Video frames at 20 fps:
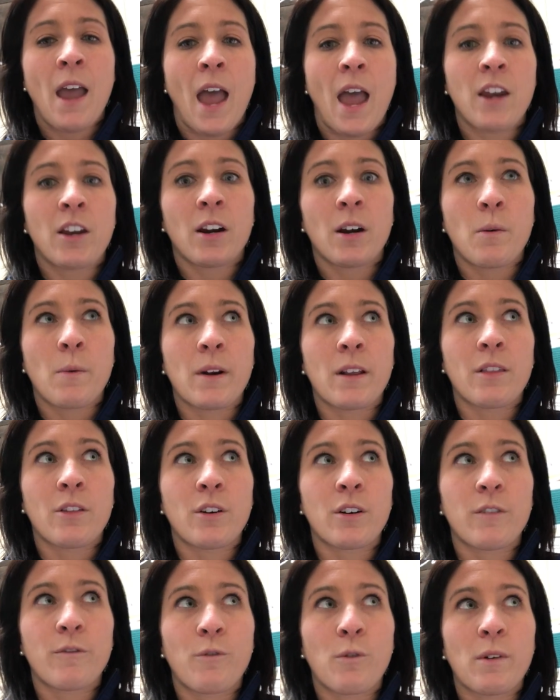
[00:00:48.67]
and you're going to want to
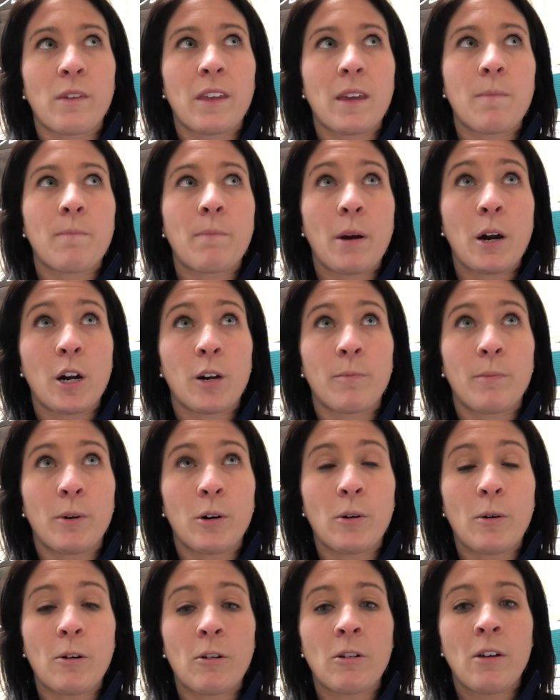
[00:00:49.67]
look for the
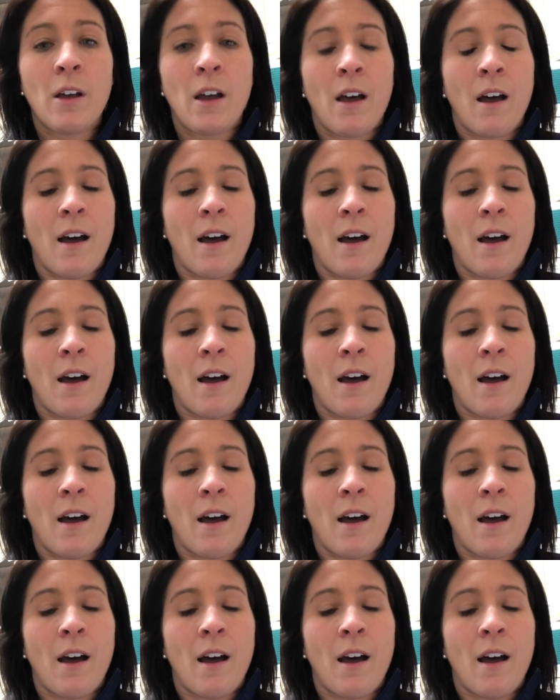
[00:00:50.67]
purple